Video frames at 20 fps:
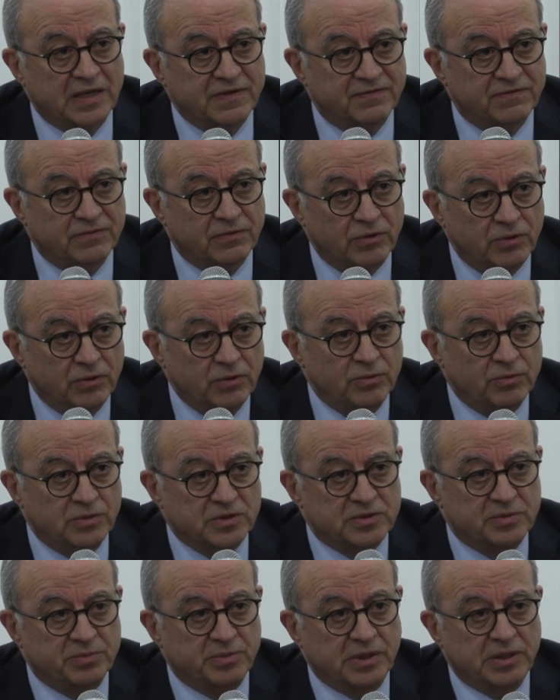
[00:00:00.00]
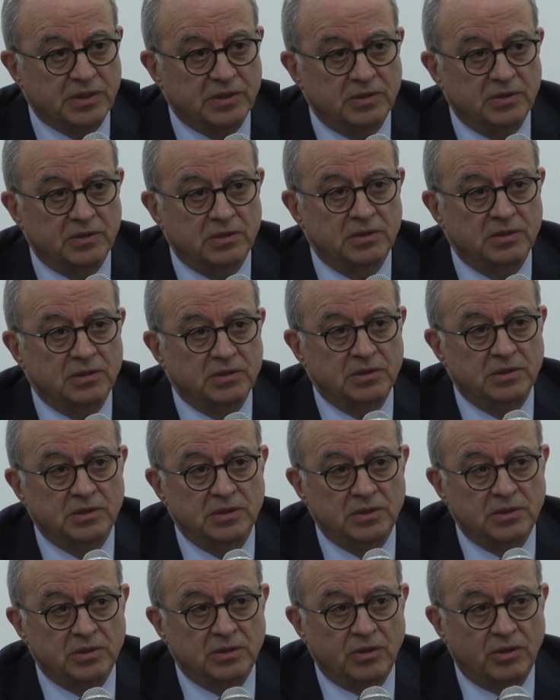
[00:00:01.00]
have always been
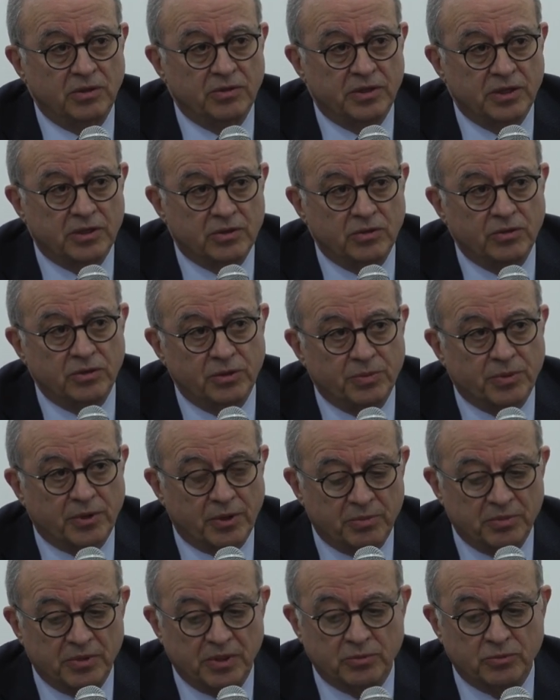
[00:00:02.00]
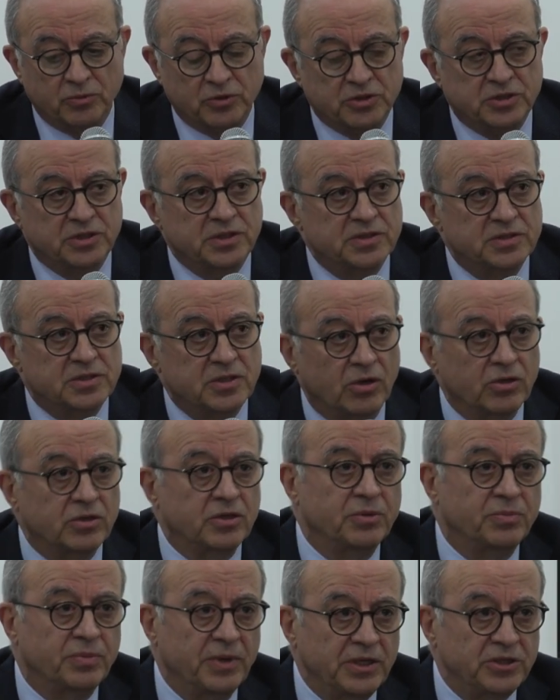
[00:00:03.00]
on the core problem, which is the
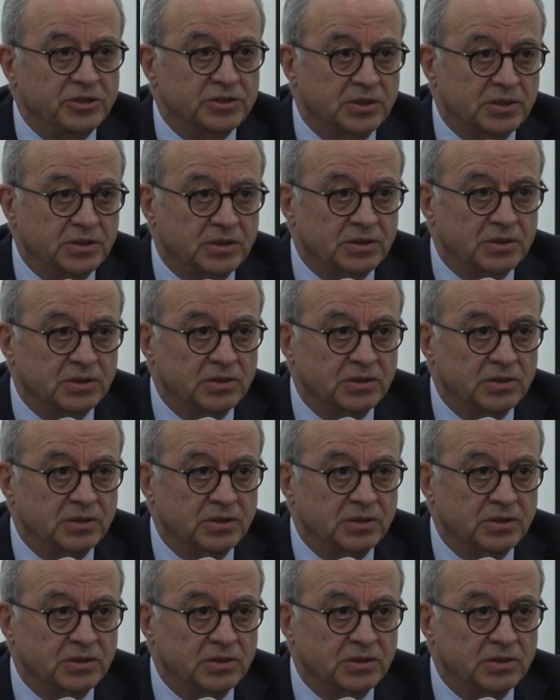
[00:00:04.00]
occupation.